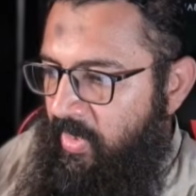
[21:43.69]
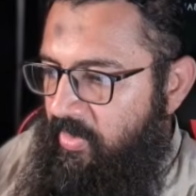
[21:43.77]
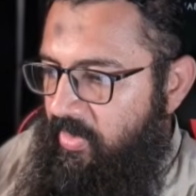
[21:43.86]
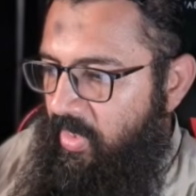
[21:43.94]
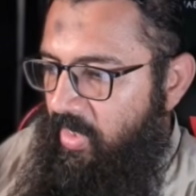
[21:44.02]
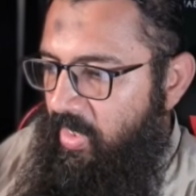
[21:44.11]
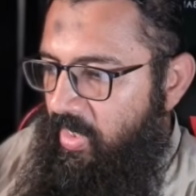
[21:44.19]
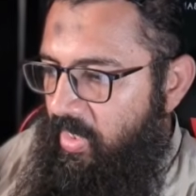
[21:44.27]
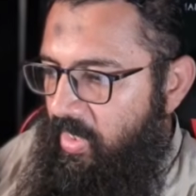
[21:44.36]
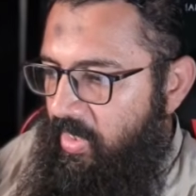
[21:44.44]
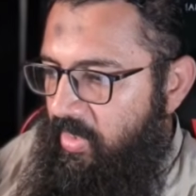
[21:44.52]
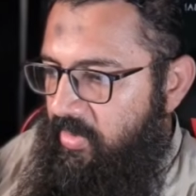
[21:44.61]

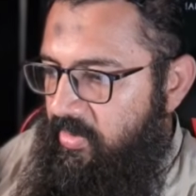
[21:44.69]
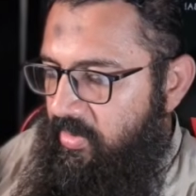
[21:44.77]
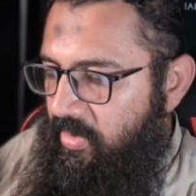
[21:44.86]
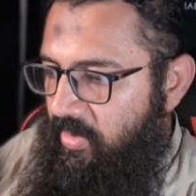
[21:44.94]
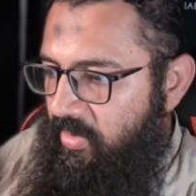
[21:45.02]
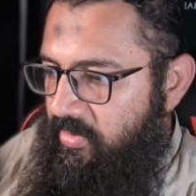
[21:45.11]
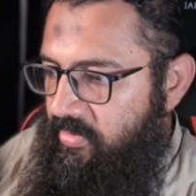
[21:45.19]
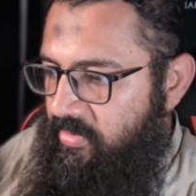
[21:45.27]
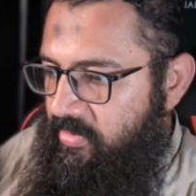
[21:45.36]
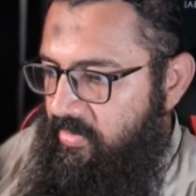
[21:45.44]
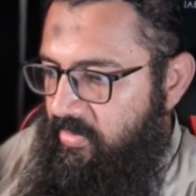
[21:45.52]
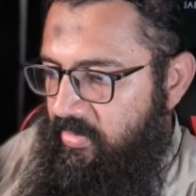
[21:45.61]
that
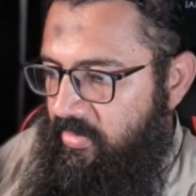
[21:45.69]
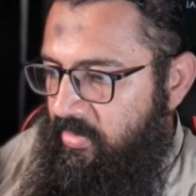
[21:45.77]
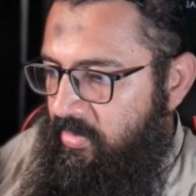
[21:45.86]
it's